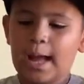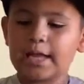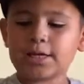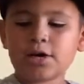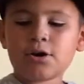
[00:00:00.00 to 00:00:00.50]

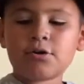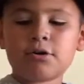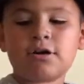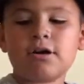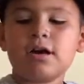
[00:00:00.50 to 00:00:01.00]
manual.
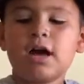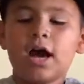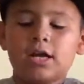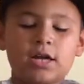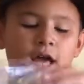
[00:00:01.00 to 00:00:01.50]

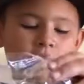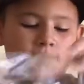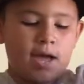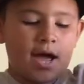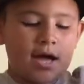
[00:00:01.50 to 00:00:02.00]
Whoa.
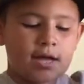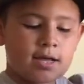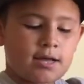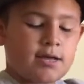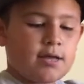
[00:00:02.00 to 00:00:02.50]
Another.
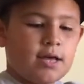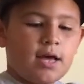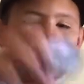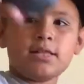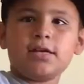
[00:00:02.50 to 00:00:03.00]

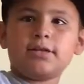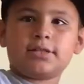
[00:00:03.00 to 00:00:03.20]
A little